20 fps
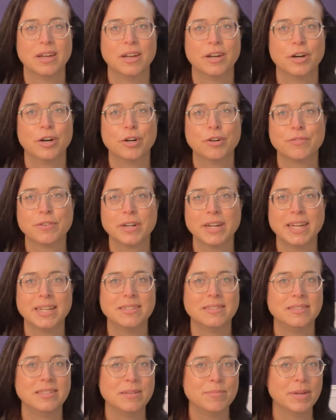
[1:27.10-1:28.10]
over a
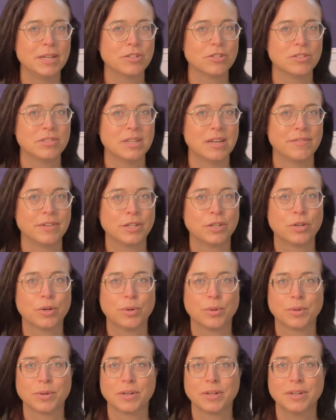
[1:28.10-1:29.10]
C major 7
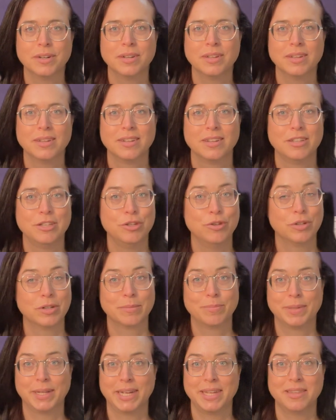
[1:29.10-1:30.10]
chord, you could
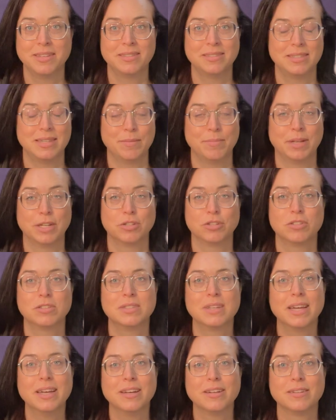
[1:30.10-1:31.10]
play the C major
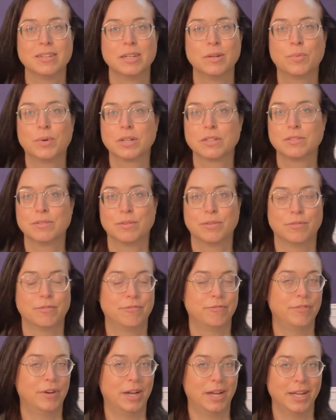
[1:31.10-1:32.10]
scale. It works
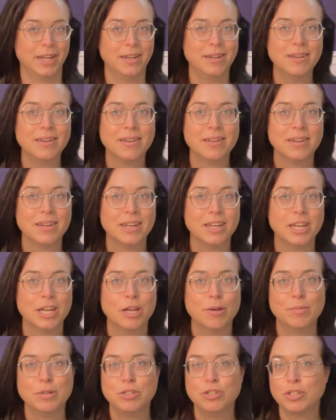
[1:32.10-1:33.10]
fine,
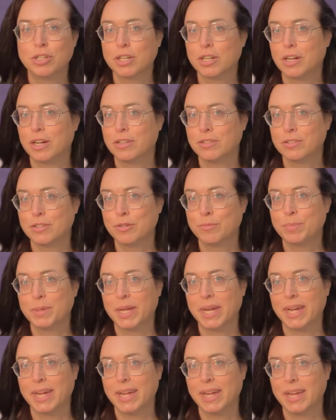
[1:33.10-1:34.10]
but you could also
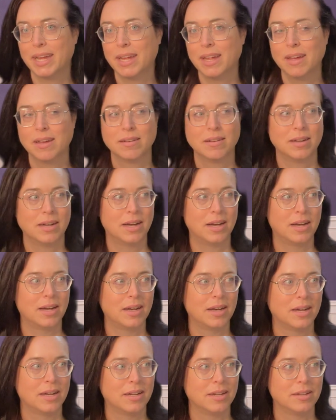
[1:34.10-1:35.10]
play
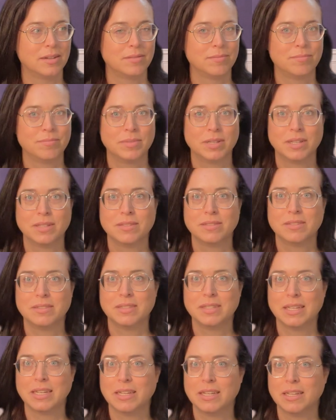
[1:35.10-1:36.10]
a
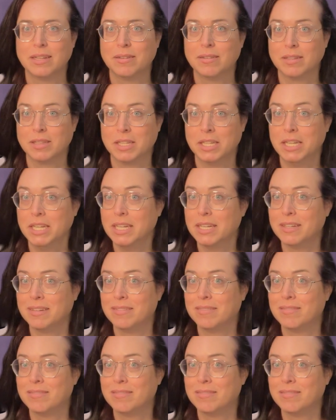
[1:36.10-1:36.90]
C Lydian